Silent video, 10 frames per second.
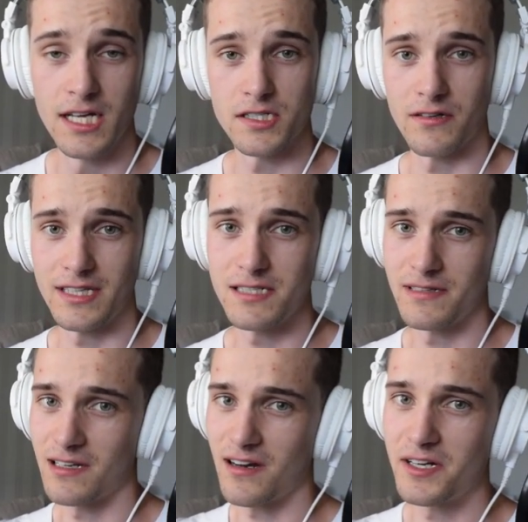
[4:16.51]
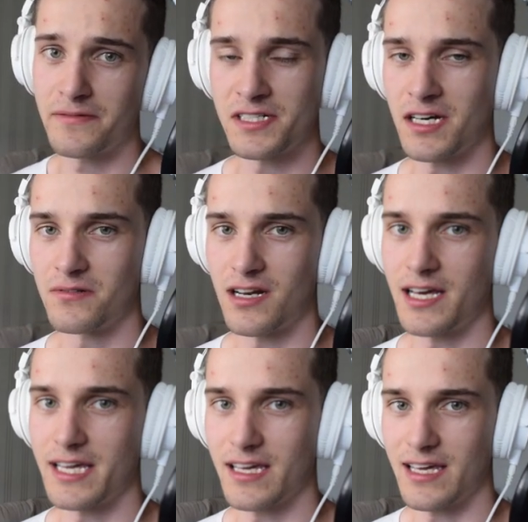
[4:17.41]
So this will kind of sound
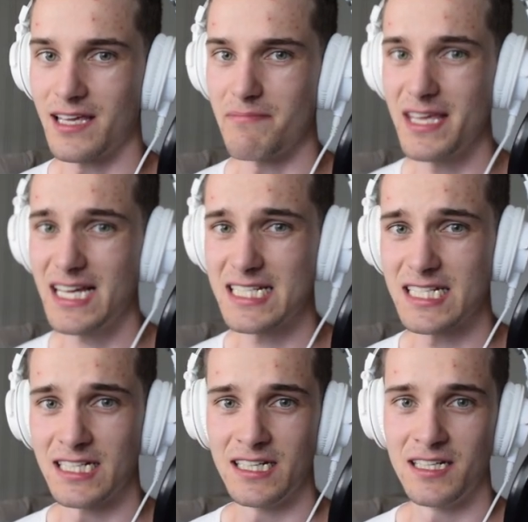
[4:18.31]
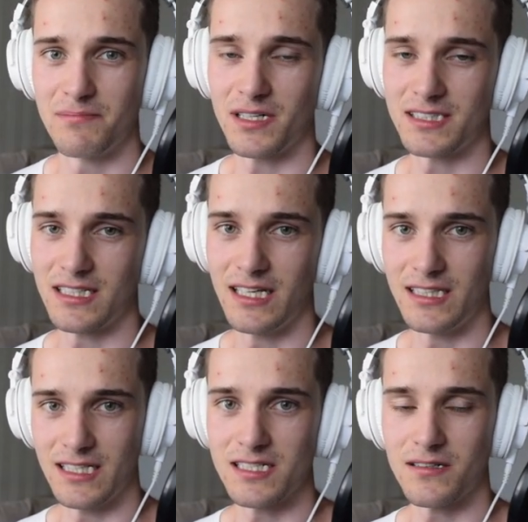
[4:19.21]
like a mix, but
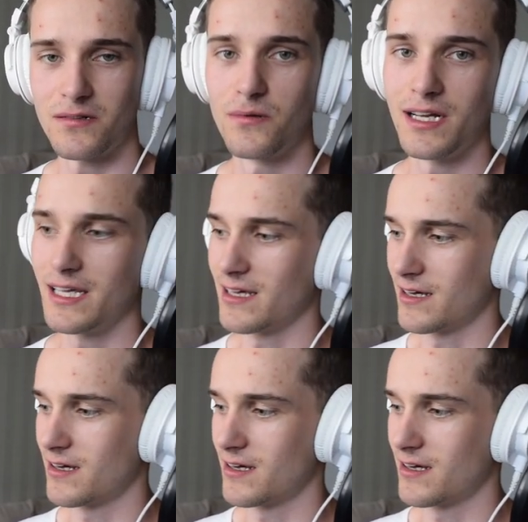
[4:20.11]
it is only